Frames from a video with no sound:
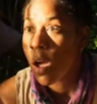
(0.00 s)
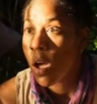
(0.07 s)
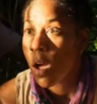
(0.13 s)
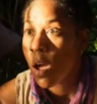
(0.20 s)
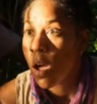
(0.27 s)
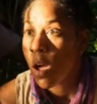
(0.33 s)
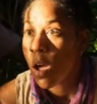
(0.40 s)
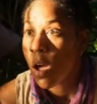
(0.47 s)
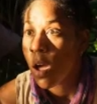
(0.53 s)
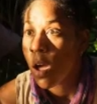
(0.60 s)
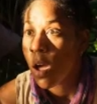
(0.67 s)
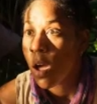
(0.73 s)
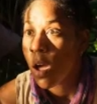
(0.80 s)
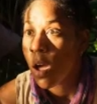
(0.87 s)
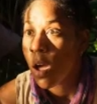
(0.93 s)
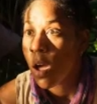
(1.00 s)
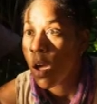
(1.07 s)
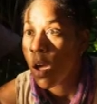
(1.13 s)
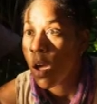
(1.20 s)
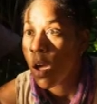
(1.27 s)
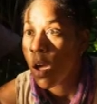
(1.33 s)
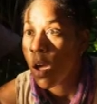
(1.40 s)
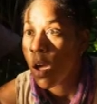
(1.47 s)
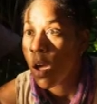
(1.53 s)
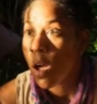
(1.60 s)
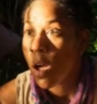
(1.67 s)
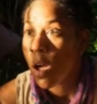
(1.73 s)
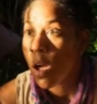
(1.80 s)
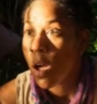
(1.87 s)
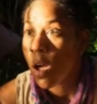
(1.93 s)

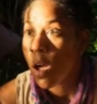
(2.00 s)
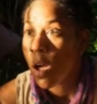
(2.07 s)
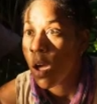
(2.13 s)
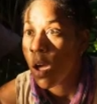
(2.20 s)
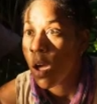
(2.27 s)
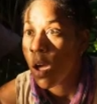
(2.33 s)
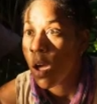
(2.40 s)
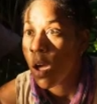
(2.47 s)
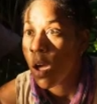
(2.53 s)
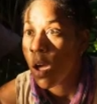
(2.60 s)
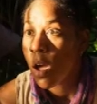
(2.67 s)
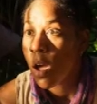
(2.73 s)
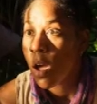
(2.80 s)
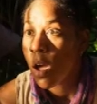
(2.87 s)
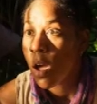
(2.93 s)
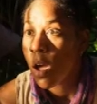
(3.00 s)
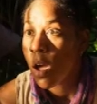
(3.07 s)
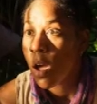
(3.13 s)
(not speaking)